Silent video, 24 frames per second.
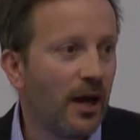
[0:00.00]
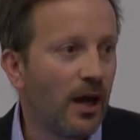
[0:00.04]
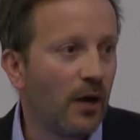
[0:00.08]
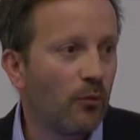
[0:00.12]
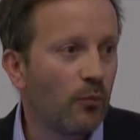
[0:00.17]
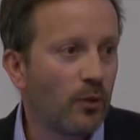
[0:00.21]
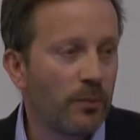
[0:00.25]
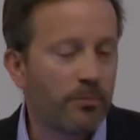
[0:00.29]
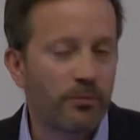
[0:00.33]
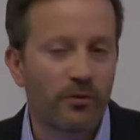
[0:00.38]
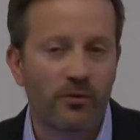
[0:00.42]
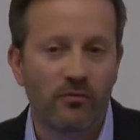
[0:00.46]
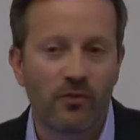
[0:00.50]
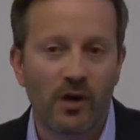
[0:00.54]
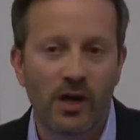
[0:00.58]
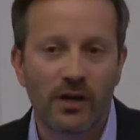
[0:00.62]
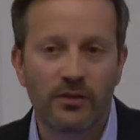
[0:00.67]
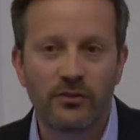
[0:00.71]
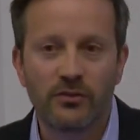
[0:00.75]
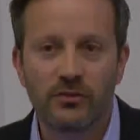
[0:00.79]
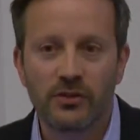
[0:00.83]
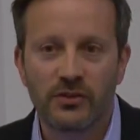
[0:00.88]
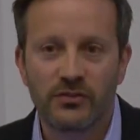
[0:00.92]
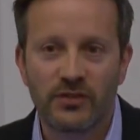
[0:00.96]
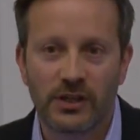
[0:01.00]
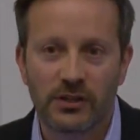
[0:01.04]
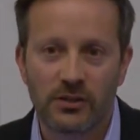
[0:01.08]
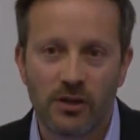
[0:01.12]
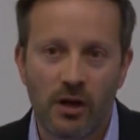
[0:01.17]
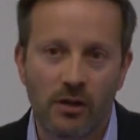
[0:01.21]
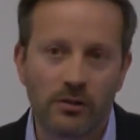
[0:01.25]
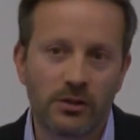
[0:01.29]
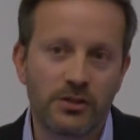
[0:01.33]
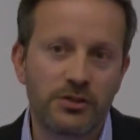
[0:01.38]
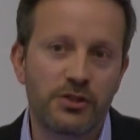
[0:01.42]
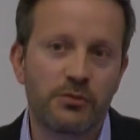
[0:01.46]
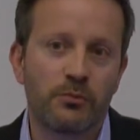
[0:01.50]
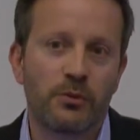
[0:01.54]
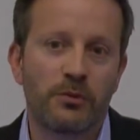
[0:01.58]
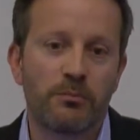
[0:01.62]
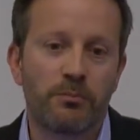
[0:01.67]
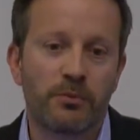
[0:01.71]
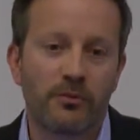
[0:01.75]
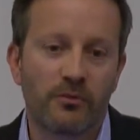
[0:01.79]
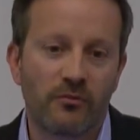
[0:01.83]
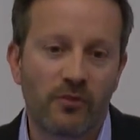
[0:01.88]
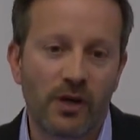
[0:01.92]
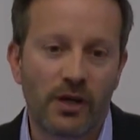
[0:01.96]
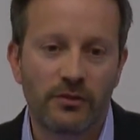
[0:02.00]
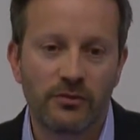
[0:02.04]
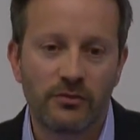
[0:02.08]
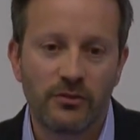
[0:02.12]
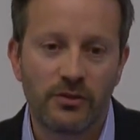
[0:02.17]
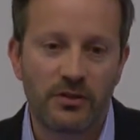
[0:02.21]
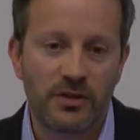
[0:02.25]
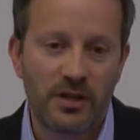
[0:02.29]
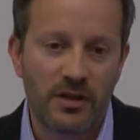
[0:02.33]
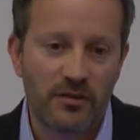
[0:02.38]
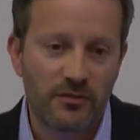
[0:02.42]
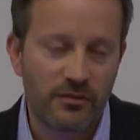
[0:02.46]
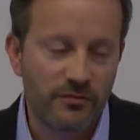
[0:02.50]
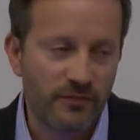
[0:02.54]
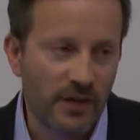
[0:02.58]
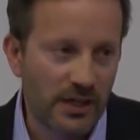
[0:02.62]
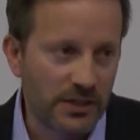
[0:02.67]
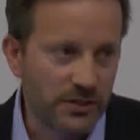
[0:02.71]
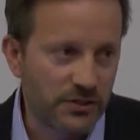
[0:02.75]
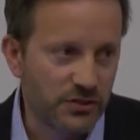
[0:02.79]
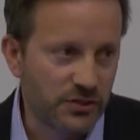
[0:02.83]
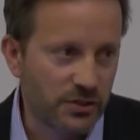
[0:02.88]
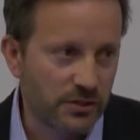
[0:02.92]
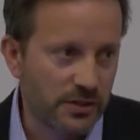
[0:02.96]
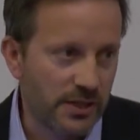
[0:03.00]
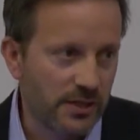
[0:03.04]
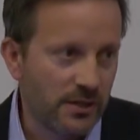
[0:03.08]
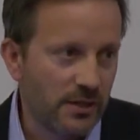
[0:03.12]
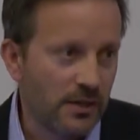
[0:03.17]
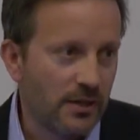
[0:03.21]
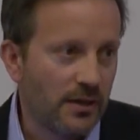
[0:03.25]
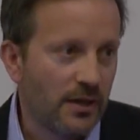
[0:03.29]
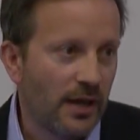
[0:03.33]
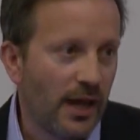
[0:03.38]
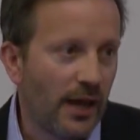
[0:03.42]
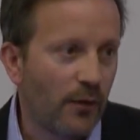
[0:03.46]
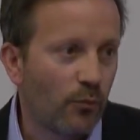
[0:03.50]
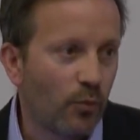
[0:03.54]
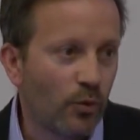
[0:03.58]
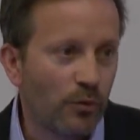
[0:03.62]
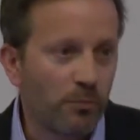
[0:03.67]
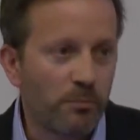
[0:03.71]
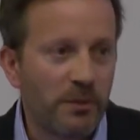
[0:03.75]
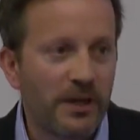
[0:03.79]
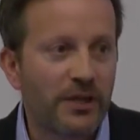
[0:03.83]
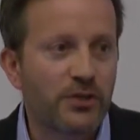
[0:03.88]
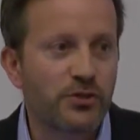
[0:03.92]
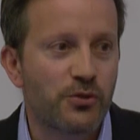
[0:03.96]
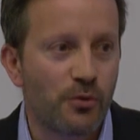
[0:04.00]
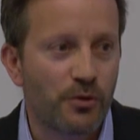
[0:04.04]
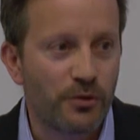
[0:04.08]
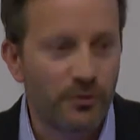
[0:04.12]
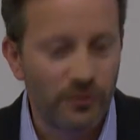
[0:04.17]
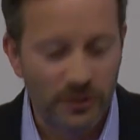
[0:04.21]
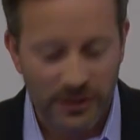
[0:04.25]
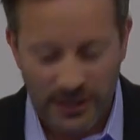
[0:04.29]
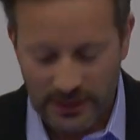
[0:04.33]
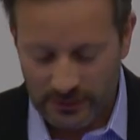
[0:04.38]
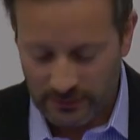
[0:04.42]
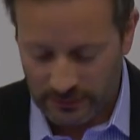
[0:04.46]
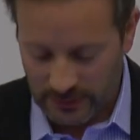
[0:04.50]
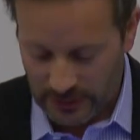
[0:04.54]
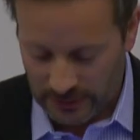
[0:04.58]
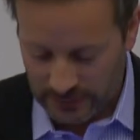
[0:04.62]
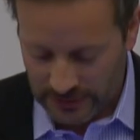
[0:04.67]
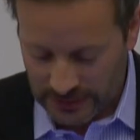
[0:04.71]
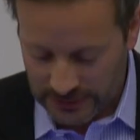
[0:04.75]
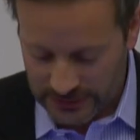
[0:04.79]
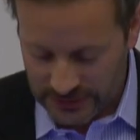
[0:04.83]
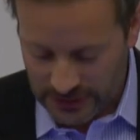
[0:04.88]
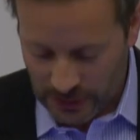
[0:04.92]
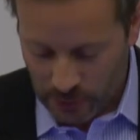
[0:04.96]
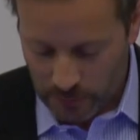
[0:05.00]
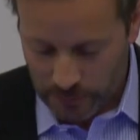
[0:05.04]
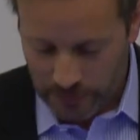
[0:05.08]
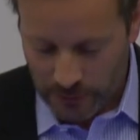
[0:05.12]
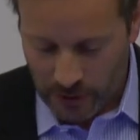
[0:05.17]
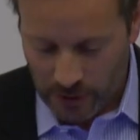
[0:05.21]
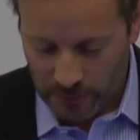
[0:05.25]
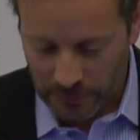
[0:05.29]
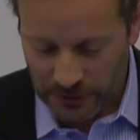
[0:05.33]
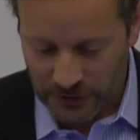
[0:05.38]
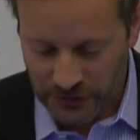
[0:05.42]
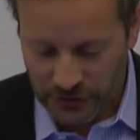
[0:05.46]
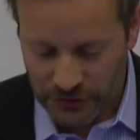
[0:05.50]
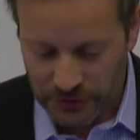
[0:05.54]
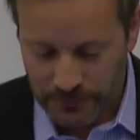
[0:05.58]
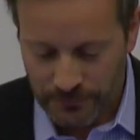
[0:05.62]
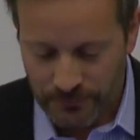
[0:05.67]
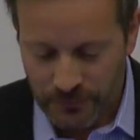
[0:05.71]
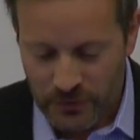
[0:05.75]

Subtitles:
We provide you the technology, we provide you the advisory, and we'll make sure you get that. That's our promise.